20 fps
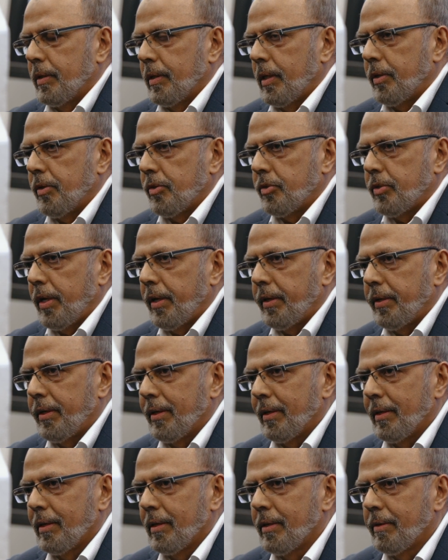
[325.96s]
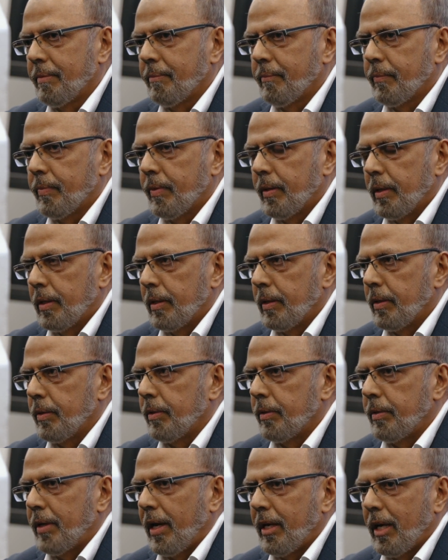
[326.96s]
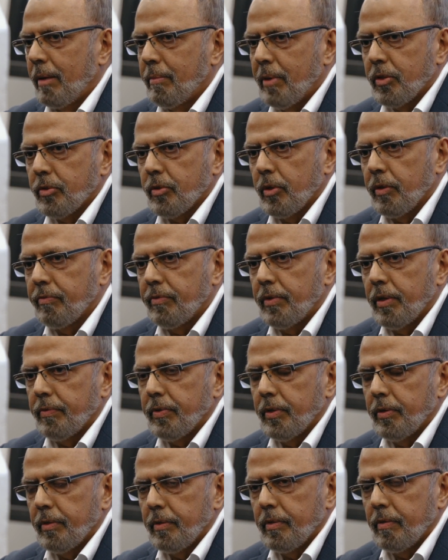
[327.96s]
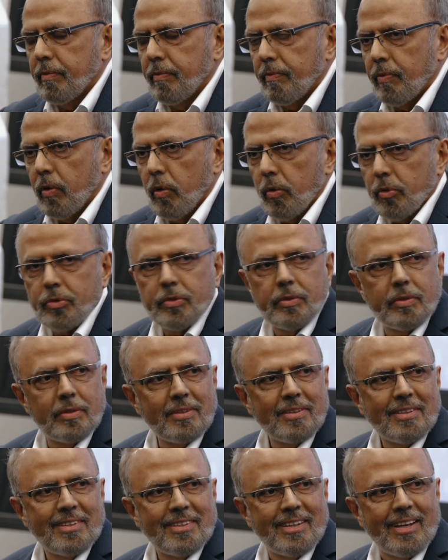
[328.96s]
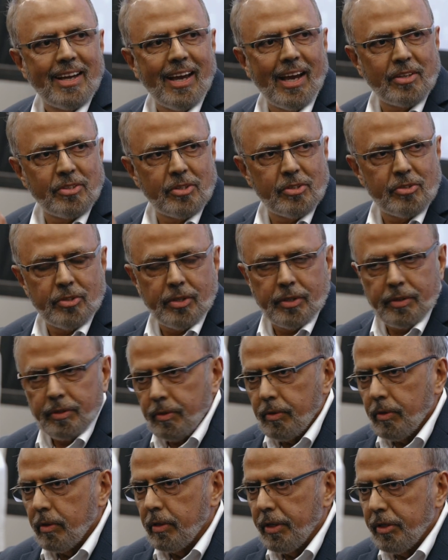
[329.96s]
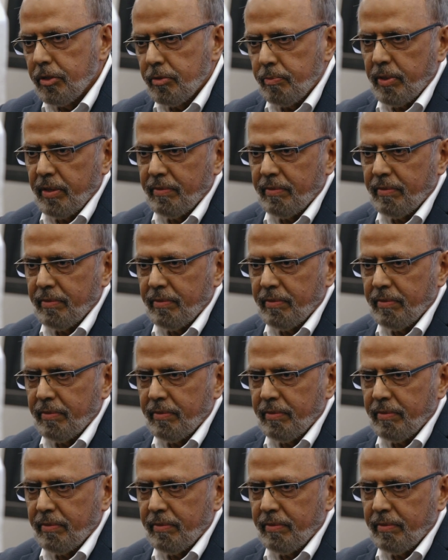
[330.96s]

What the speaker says: understanding the dynamics of different folks accessing least